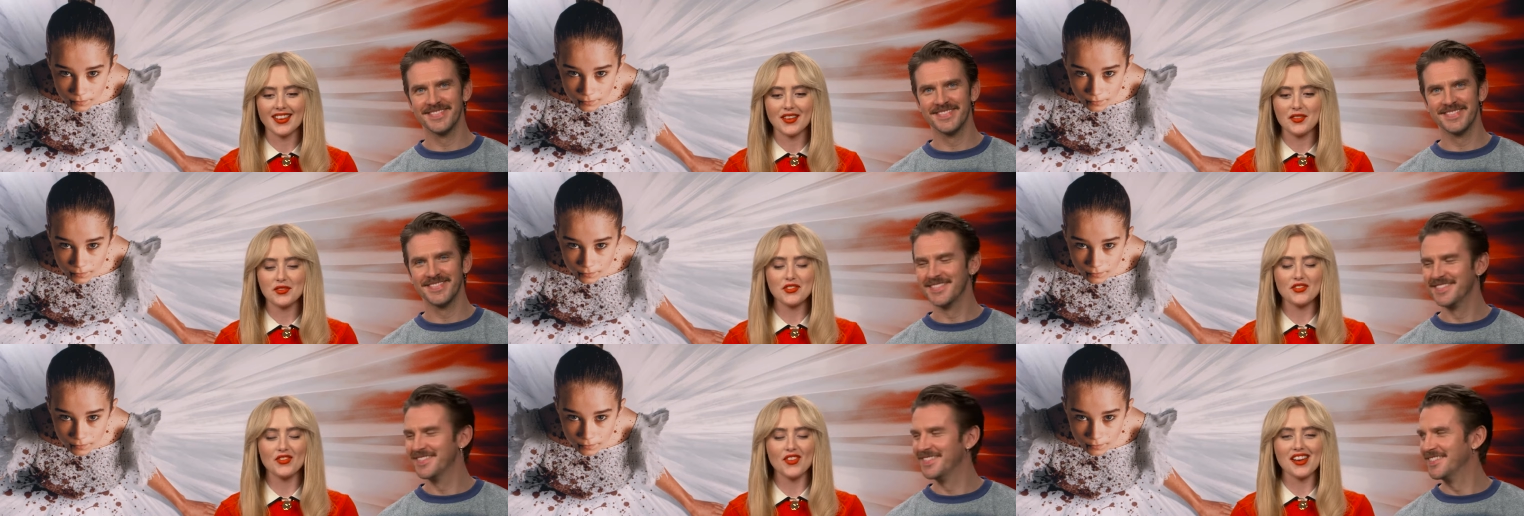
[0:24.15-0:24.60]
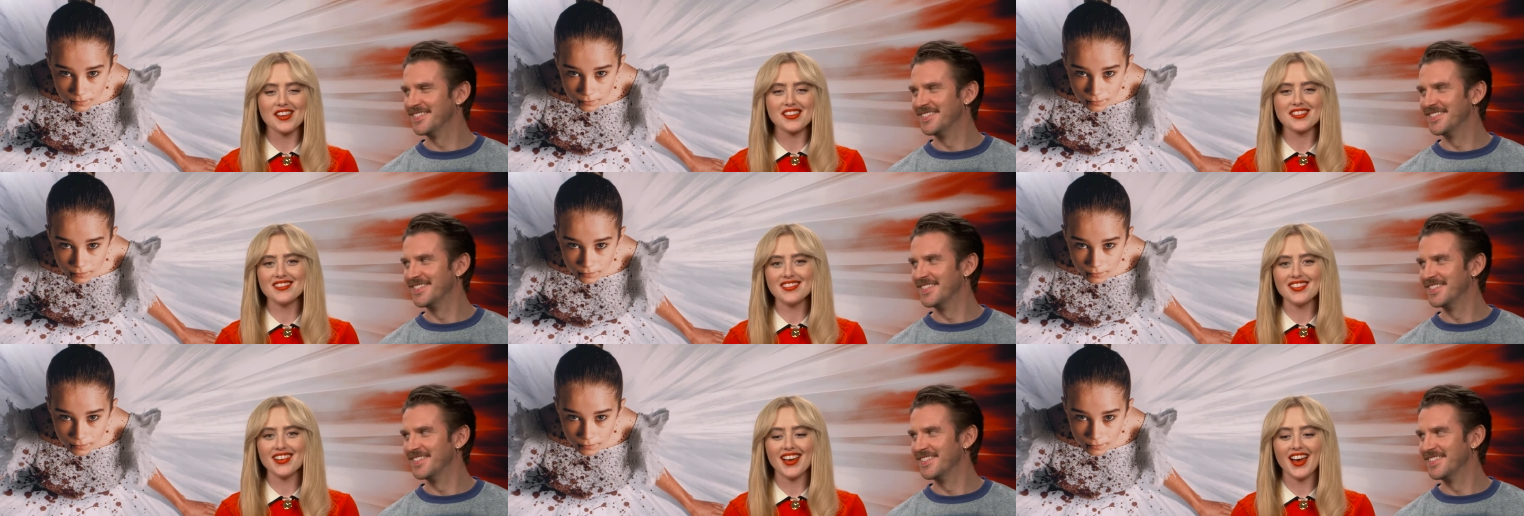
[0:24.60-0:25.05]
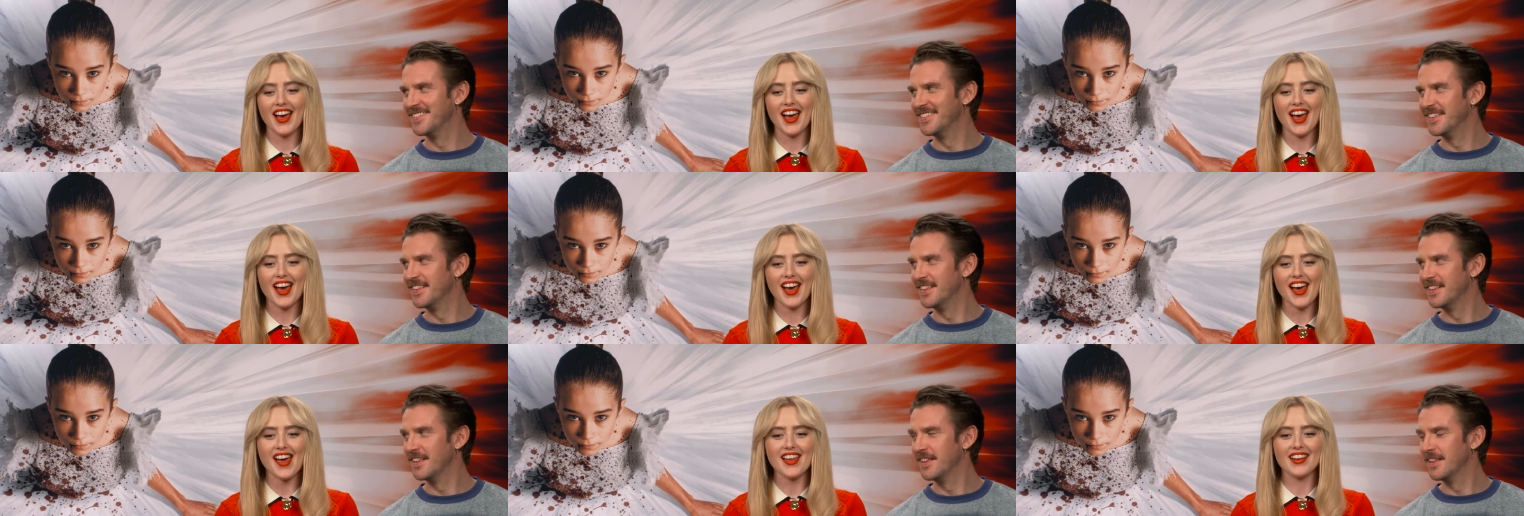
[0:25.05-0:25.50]
Speaker 1: It was fun.
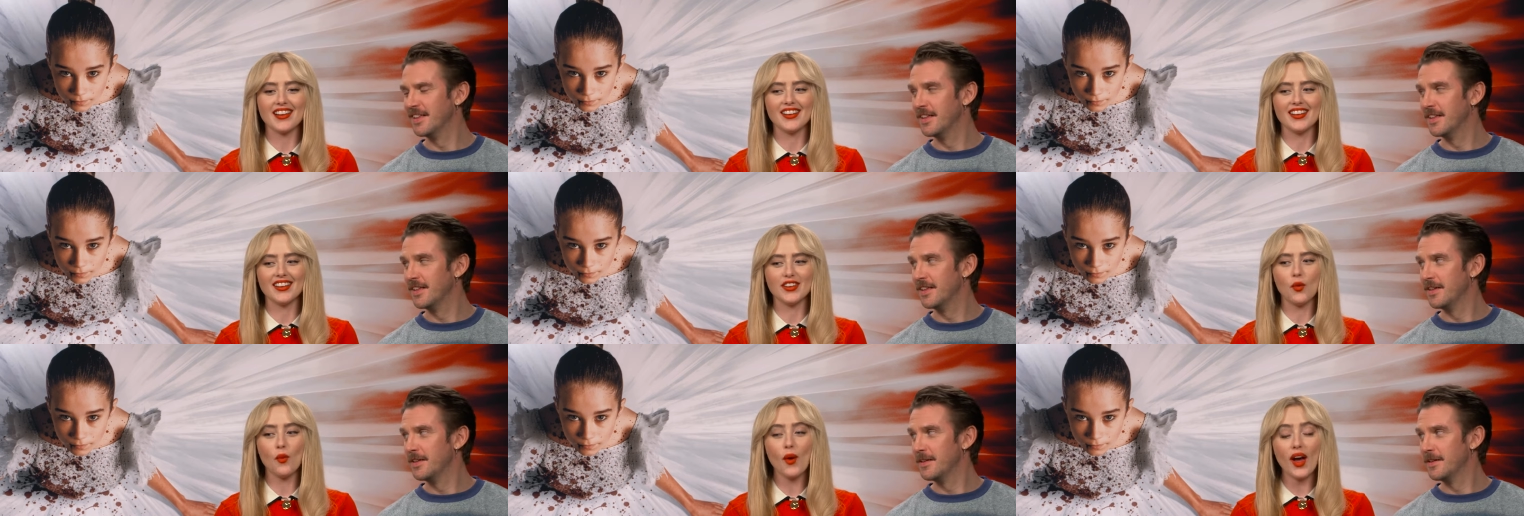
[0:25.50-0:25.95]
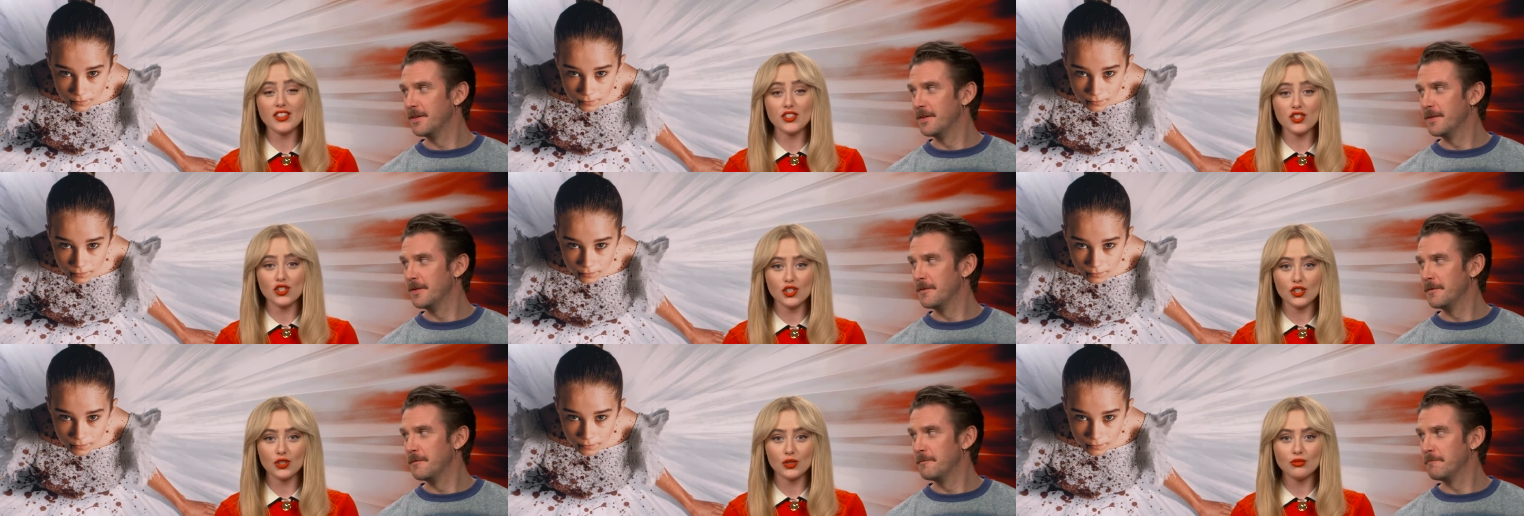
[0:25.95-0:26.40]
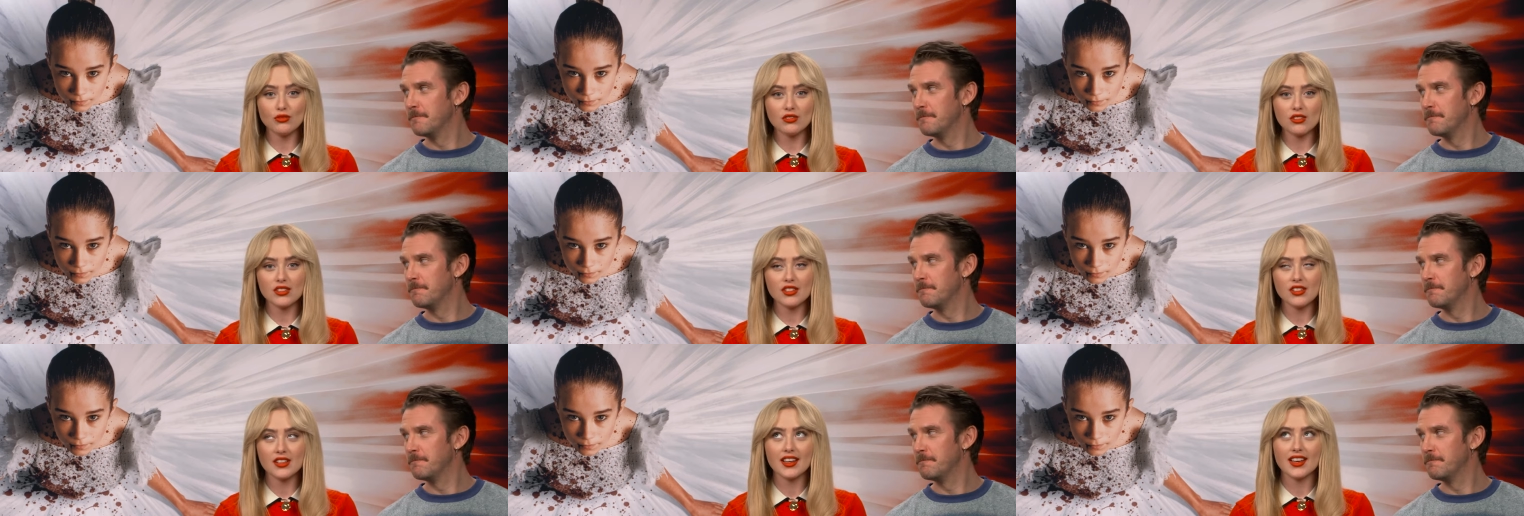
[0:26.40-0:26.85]
I had on a
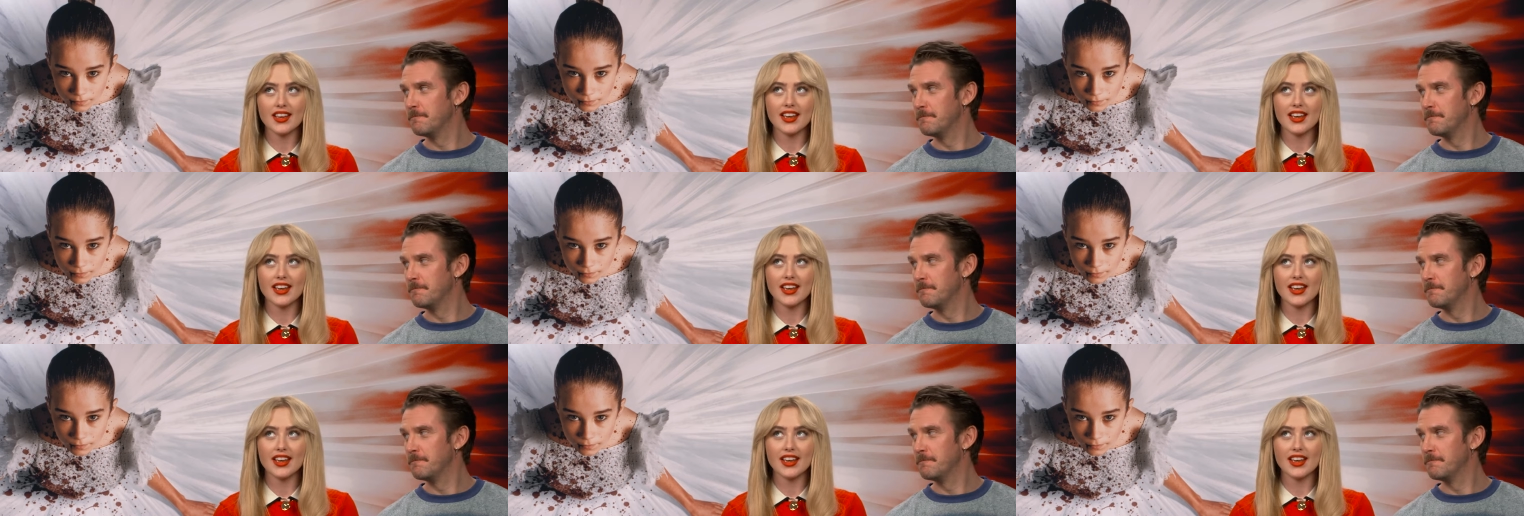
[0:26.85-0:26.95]
wetsuit